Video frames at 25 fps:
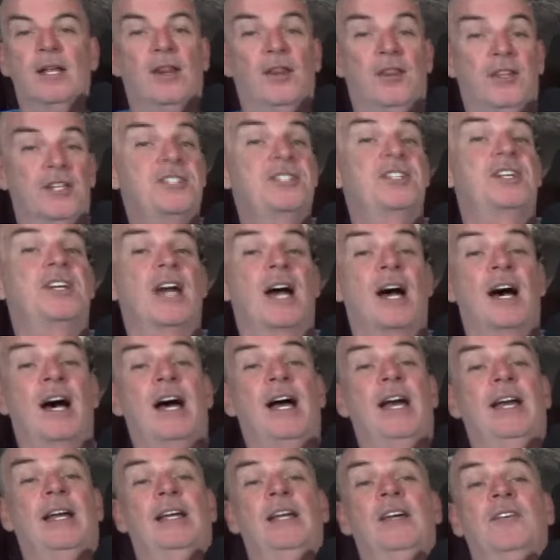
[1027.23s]
This
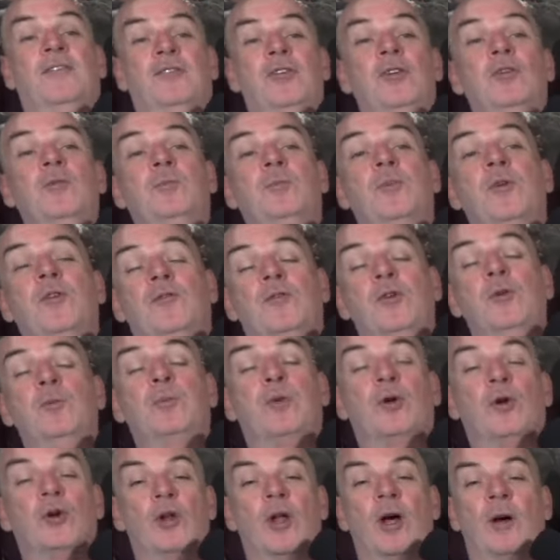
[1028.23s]
guy, if you if you
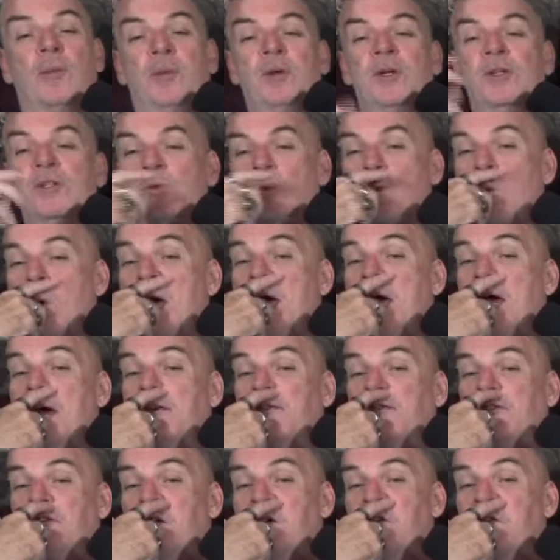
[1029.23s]
pull up his wave,